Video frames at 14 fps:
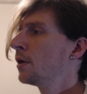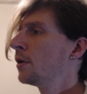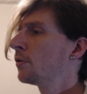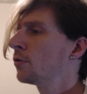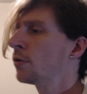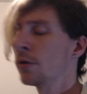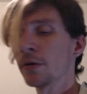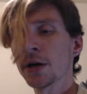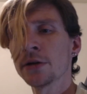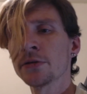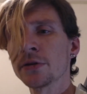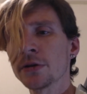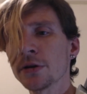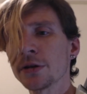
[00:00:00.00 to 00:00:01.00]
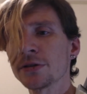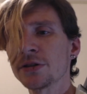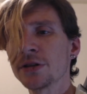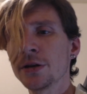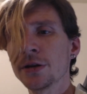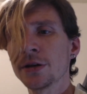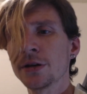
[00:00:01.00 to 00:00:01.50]
So anyway, guys, until I see
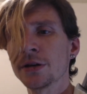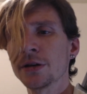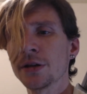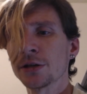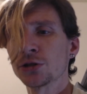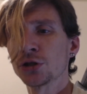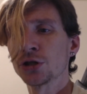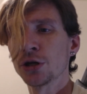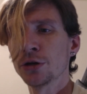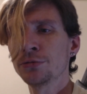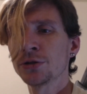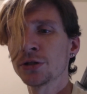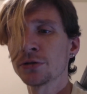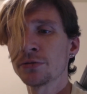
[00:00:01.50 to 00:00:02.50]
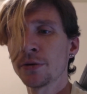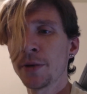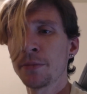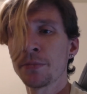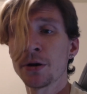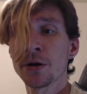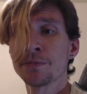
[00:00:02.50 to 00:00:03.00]
you in the next show, just
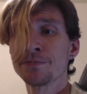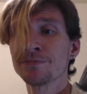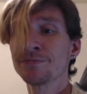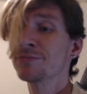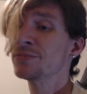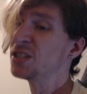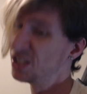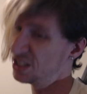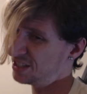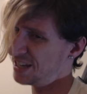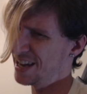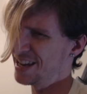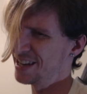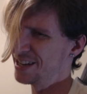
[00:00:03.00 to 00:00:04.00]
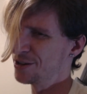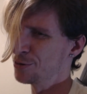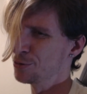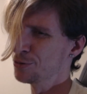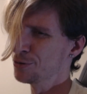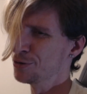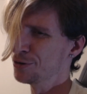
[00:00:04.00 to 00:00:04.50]
remember, stay
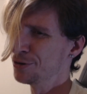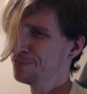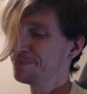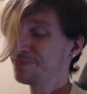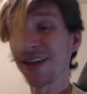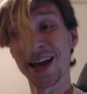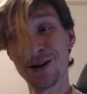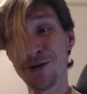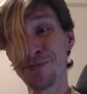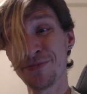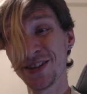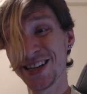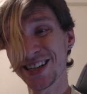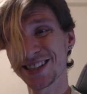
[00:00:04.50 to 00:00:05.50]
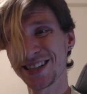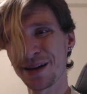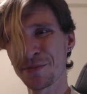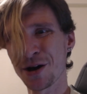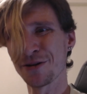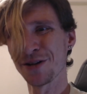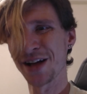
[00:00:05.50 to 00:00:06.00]
cool. And hopefully next time
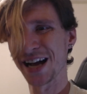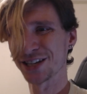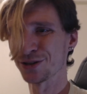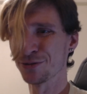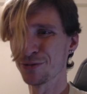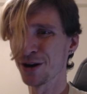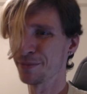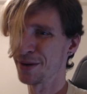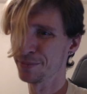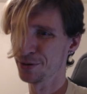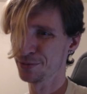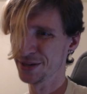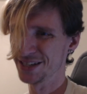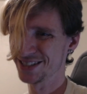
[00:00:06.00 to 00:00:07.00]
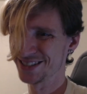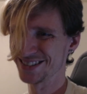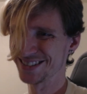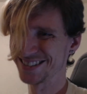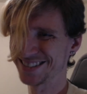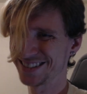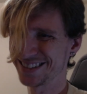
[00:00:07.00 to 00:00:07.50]
I'll actually wear my boobies.
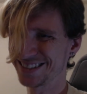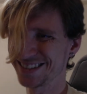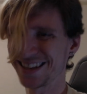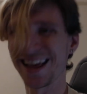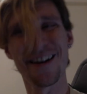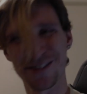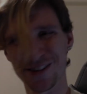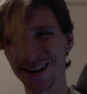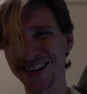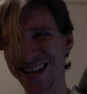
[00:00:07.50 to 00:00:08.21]
Have a great